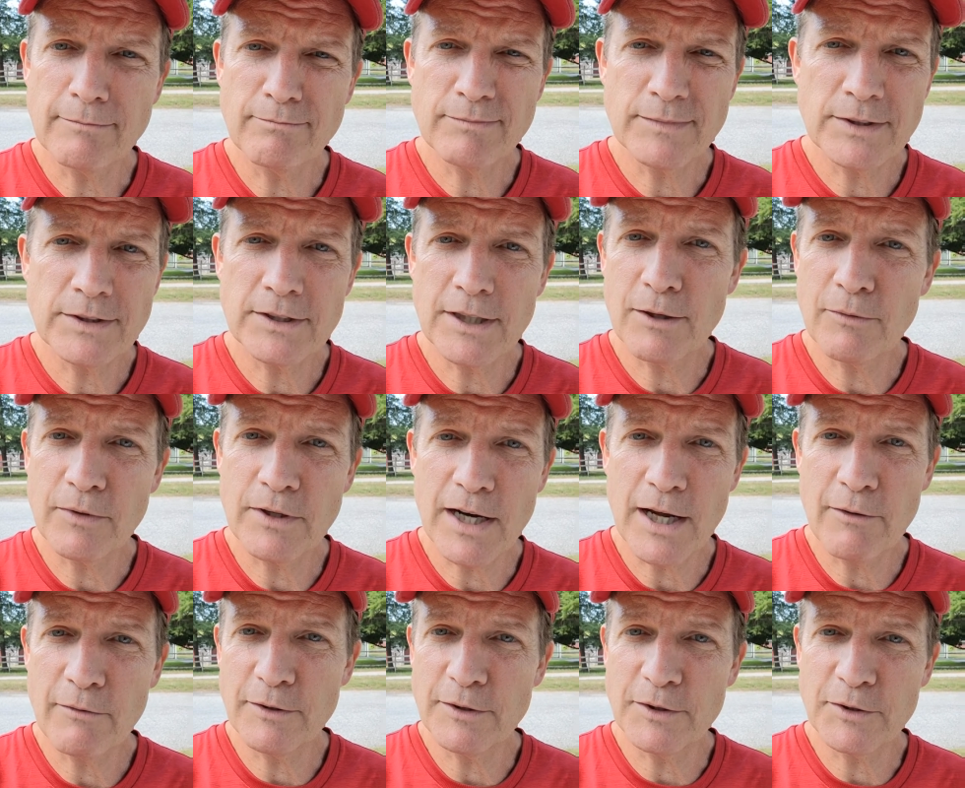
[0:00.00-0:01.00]
it's not what I
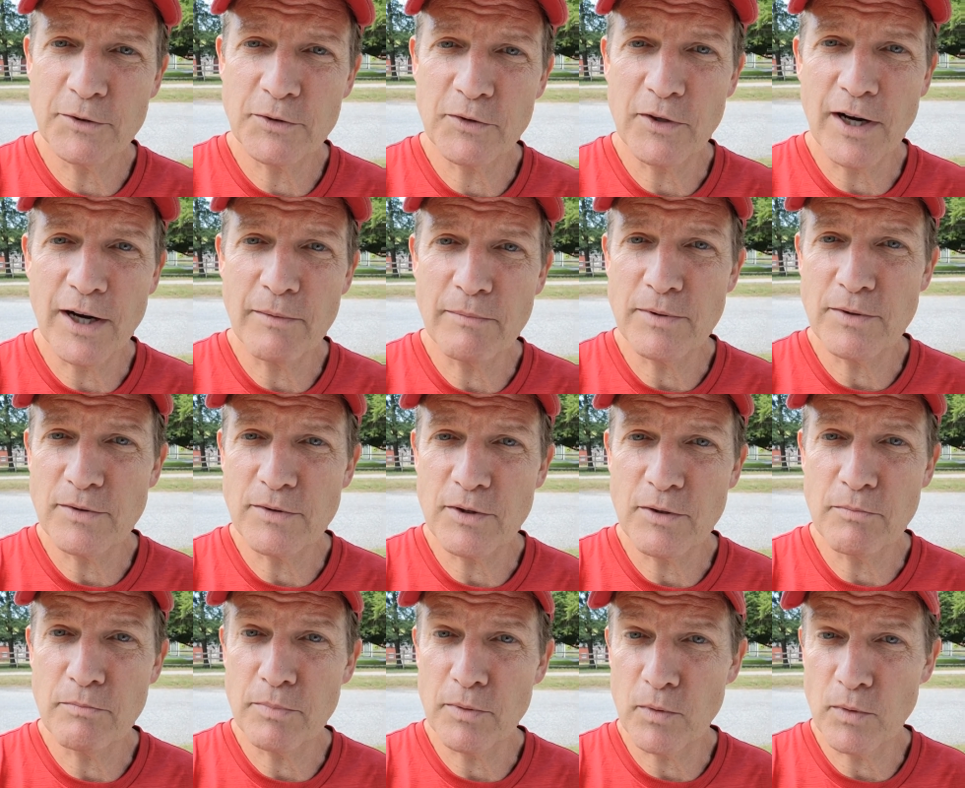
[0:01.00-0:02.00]
would describe as a
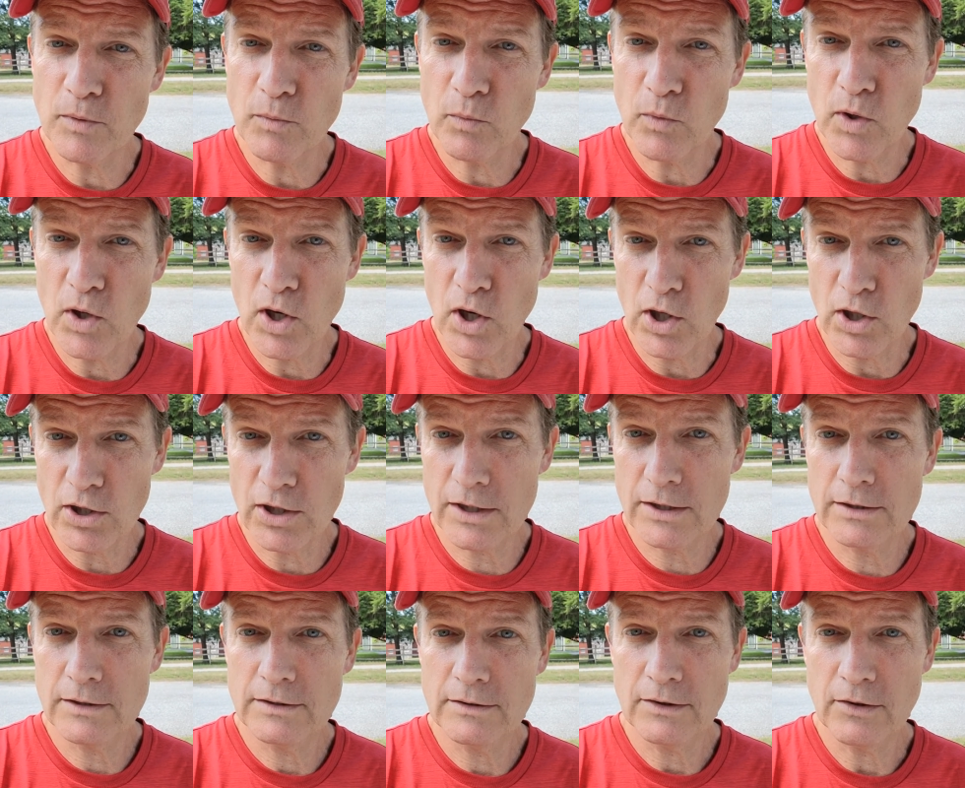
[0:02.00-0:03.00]
boardwalk,
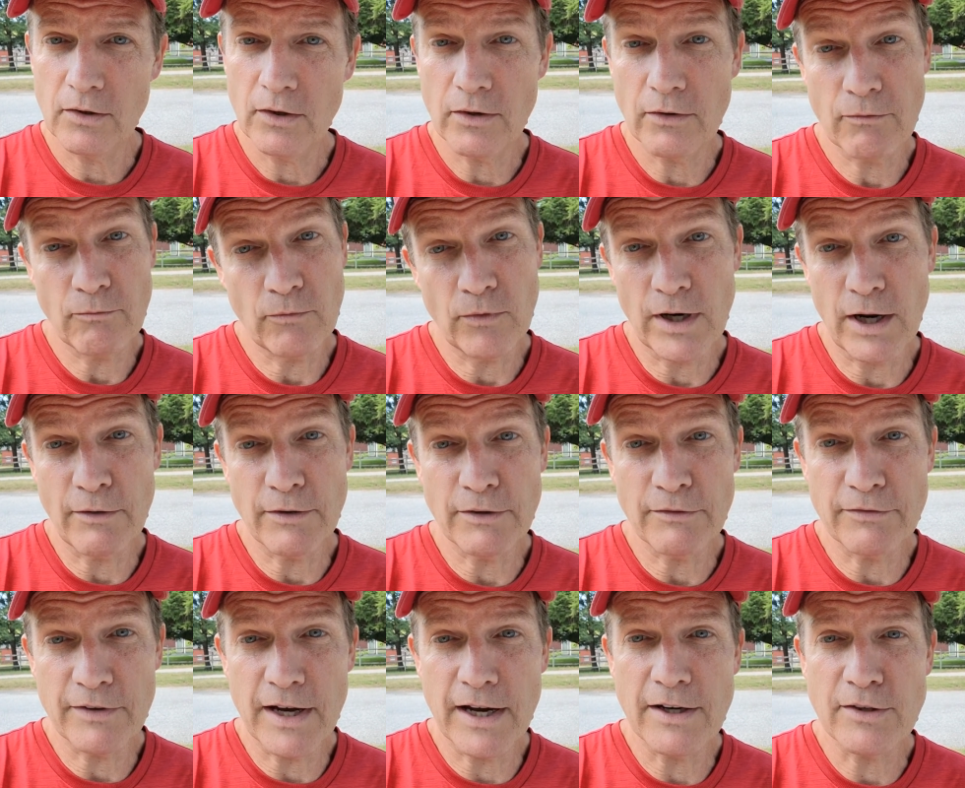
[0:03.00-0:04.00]
or what I would
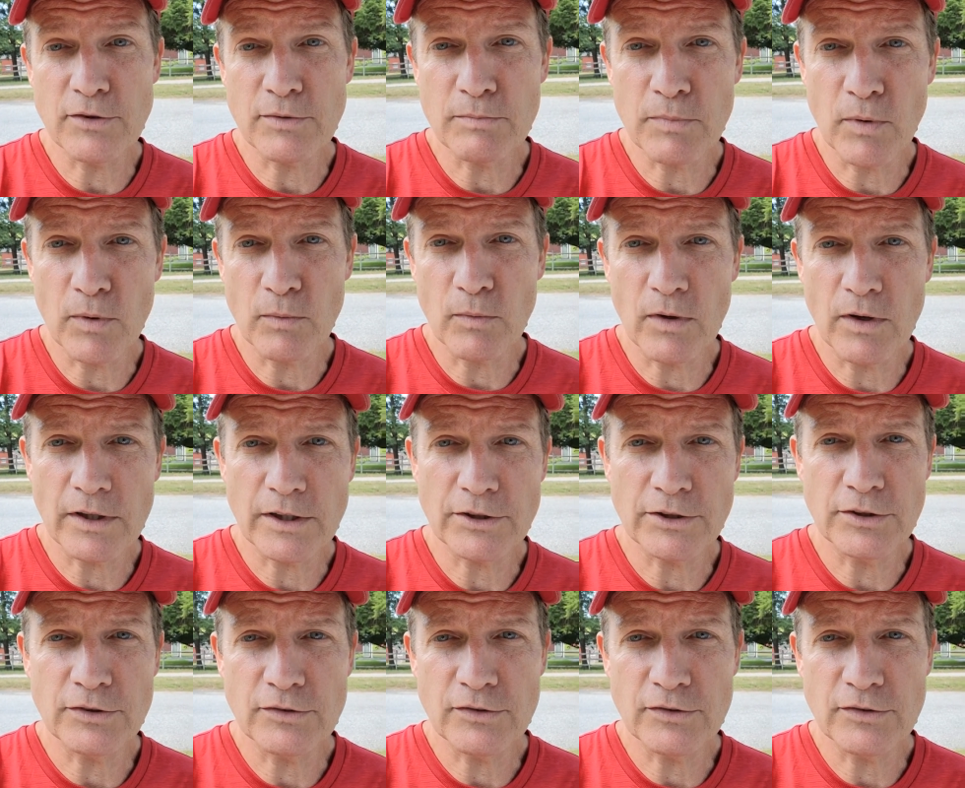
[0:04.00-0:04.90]
define as a boardwalk, as you can